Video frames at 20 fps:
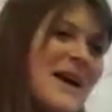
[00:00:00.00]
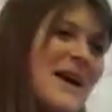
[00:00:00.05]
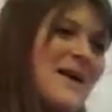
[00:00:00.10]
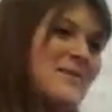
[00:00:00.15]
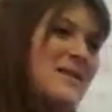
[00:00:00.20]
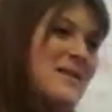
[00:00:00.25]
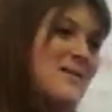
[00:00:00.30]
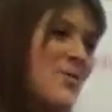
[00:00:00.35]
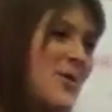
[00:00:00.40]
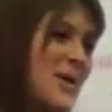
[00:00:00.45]

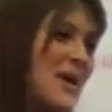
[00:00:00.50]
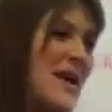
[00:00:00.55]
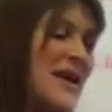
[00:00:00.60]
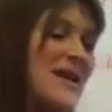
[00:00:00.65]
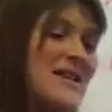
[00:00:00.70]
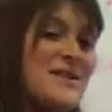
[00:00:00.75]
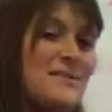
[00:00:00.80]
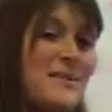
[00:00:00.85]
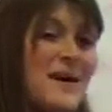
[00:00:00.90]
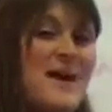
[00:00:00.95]
able to bring it
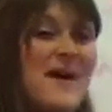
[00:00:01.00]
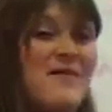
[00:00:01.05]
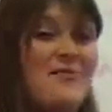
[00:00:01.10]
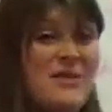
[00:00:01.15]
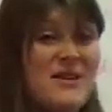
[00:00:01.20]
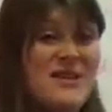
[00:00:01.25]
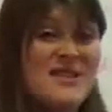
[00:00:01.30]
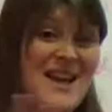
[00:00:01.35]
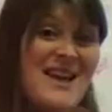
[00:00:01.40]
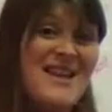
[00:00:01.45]
into my
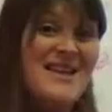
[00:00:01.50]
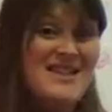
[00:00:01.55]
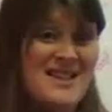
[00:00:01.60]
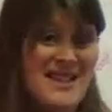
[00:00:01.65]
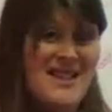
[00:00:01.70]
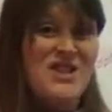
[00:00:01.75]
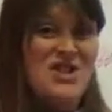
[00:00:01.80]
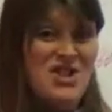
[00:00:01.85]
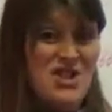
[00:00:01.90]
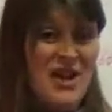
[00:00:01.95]
everyday
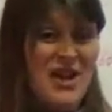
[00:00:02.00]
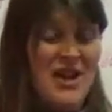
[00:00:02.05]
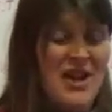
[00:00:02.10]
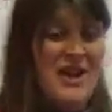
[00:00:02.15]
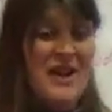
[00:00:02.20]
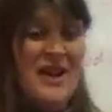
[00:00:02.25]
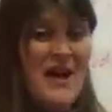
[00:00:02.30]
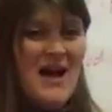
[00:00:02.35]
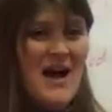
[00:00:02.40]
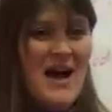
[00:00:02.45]
teaching,
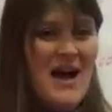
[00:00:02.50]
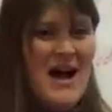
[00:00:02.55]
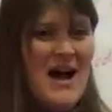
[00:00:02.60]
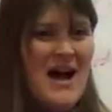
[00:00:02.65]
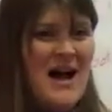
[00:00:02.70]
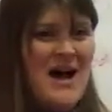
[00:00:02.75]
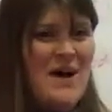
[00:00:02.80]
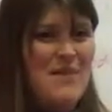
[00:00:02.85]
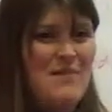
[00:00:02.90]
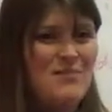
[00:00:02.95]

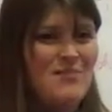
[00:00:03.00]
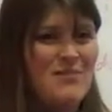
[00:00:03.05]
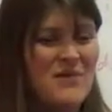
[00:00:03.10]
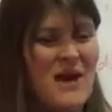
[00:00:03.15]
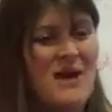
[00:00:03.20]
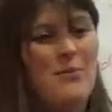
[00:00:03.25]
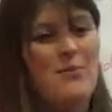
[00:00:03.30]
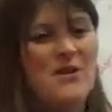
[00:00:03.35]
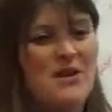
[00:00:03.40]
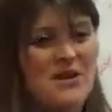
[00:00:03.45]

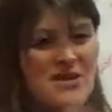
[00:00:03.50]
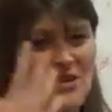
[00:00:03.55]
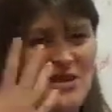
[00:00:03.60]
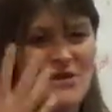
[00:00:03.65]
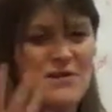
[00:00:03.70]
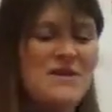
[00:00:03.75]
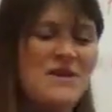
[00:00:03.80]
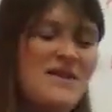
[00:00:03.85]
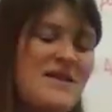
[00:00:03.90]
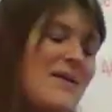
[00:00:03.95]
and we could
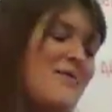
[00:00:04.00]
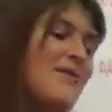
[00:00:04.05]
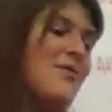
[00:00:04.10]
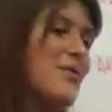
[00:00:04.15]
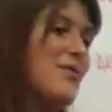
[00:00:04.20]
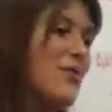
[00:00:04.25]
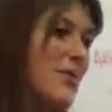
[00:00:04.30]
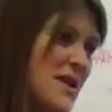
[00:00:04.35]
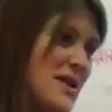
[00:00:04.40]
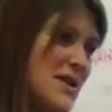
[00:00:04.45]
use it then for
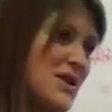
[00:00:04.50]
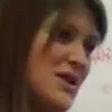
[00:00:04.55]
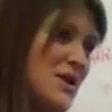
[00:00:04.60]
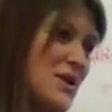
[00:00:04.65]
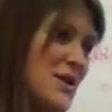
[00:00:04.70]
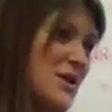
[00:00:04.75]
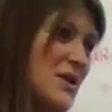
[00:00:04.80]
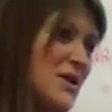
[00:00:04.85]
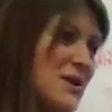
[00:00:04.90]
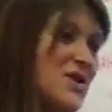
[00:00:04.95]

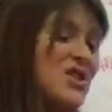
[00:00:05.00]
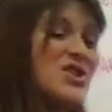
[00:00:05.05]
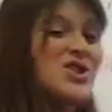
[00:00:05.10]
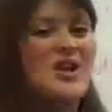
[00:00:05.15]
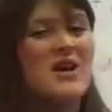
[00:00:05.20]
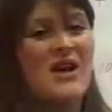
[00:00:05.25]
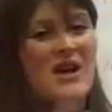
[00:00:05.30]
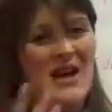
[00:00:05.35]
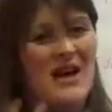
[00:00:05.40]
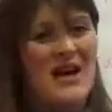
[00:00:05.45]
research
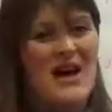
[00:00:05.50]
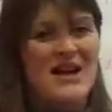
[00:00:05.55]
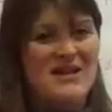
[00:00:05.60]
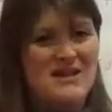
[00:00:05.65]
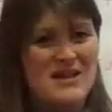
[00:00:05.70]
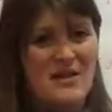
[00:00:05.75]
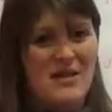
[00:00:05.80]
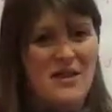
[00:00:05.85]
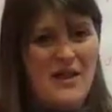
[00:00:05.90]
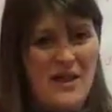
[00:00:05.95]
and
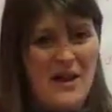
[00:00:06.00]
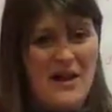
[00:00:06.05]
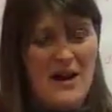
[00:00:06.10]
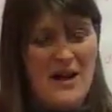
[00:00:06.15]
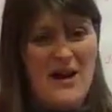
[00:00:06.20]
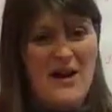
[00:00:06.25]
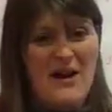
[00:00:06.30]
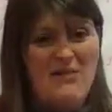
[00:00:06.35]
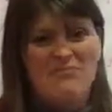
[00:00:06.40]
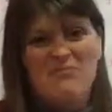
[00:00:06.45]

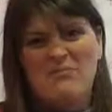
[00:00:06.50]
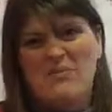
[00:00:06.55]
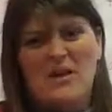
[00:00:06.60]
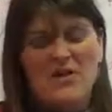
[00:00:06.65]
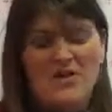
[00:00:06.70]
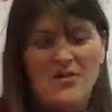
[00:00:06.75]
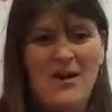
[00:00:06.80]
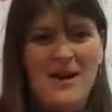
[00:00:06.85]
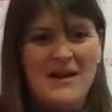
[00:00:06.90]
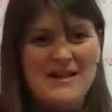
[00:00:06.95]

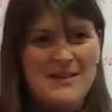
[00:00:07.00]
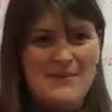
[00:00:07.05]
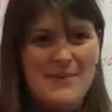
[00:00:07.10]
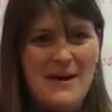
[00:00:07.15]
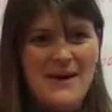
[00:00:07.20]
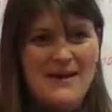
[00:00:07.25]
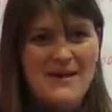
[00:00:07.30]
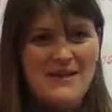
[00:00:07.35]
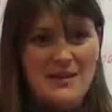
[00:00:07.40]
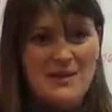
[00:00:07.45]
other
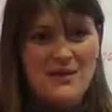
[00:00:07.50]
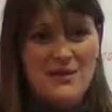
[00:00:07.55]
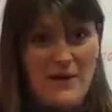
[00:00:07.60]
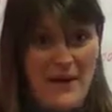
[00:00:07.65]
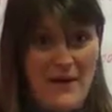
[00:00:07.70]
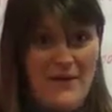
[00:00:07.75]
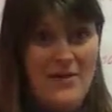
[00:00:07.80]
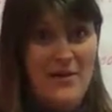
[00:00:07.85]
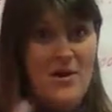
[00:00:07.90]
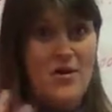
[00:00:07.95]
aspects of
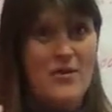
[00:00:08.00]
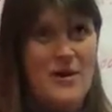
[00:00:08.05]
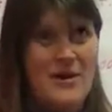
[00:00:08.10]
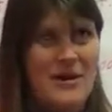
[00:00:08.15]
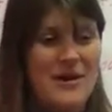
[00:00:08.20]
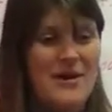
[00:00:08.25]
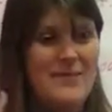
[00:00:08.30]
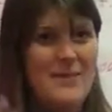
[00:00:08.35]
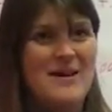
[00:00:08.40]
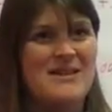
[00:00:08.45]
the
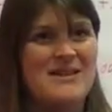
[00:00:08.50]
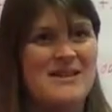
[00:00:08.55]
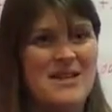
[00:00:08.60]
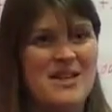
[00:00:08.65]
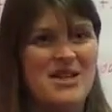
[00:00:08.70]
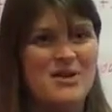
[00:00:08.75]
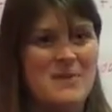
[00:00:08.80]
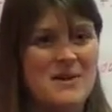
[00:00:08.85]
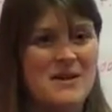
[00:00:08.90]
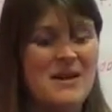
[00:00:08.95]
curriculum I
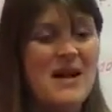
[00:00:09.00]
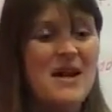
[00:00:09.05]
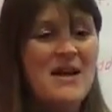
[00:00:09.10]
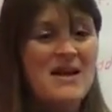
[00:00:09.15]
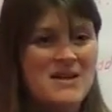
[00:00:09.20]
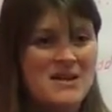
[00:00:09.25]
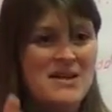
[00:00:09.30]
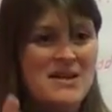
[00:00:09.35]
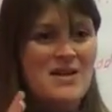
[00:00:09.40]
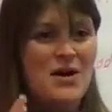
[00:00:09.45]
teach. But
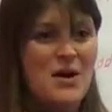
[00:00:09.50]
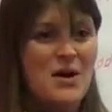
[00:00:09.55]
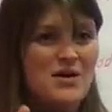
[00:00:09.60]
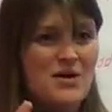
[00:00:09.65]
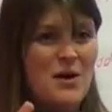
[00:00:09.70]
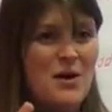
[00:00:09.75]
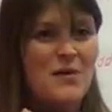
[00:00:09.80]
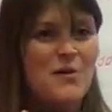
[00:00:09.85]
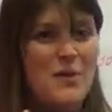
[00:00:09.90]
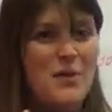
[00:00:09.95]
to start
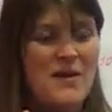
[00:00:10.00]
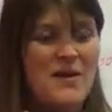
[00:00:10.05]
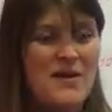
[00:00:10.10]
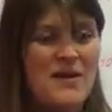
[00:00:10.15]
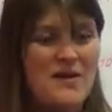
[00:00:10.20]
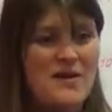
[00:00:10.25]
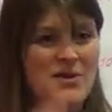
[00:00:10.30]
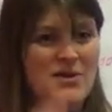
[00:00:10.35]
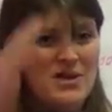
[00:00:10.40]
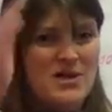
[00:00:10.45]
off with,
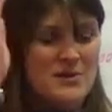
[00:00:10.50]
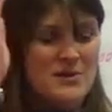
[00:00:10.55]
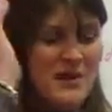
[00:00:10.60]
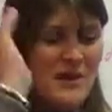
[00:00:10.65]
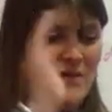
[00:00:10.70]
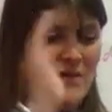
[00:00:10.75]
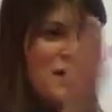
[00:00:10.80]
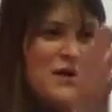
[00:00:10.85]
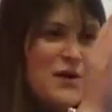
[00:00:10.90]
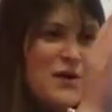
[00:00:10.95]
it would just be a
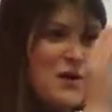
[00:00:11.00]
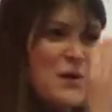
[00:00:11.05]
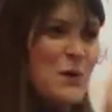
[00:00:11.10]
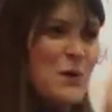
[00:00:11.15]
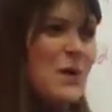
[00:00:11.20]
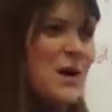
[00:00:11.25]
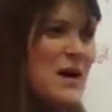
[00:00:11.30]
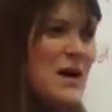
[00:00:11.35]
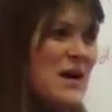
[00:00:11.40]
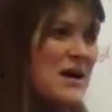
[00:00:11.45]
few
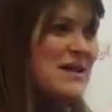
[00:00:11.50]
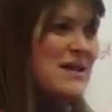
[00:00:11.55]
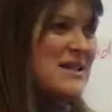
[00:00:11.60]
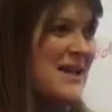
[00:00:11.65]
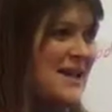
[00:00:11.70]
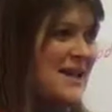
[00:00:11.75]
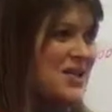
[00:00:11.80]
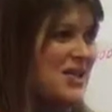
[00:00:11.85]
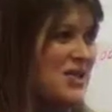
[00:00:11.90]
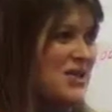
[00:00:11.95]

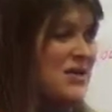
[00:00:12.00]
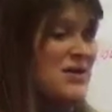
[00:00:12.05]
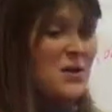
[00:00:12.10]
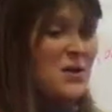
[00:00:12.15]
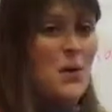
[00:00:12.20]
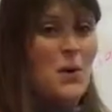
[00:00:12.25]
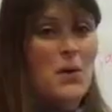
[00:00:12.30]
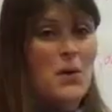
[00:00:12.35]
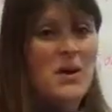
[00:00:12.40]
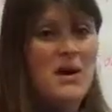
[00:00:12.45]
sessions
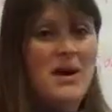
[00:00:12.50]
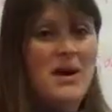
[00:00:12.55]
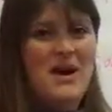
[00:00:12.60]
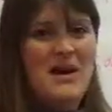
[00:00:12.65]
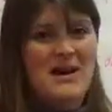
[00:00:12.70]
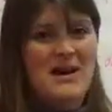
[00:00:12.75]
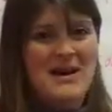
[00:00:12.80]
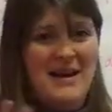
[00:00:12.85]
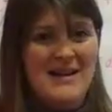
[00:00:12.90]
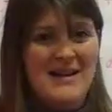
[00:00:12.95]
on
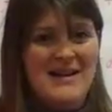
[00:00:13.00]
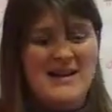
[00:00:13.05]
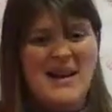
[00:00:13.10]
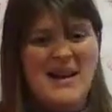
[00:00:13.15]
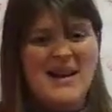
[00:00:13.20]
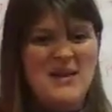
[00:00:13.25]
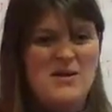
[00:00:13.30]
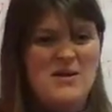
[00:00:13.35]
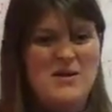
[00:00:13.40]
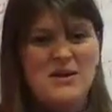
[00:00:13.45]
let's
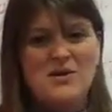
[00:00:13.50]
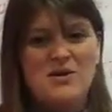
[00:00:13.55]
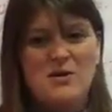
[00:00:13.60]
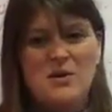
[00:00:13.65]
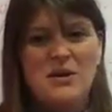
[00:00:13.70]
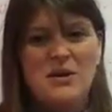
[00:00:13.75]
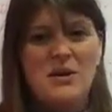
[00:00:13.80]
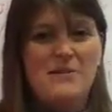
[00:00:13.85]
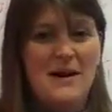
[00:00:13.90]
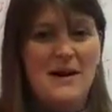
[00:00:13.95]
get used to
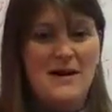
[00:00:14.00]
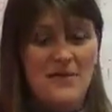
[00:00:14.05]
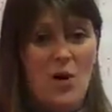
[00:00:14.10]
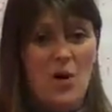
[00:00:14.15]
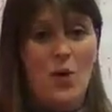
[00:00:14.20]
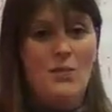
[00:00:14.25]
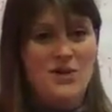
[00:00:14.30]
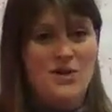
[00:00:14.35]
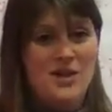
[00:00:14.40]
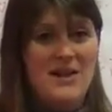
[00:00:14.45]
talking about
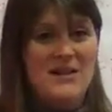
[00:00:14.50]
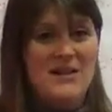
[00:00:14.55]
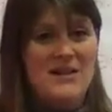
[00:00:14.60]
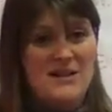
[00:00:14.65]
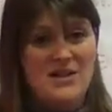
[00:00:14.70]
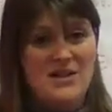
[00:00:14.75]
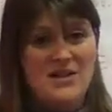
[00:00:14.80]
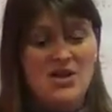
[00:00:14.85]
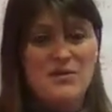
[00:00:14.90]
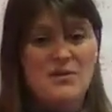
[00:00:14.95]
objects
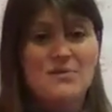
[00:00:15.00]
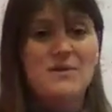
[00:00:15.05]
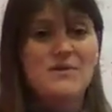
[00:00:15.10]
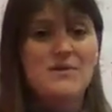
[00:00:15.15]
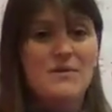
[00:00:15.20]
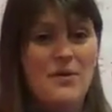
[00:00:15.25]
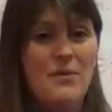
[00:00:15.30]
in terms of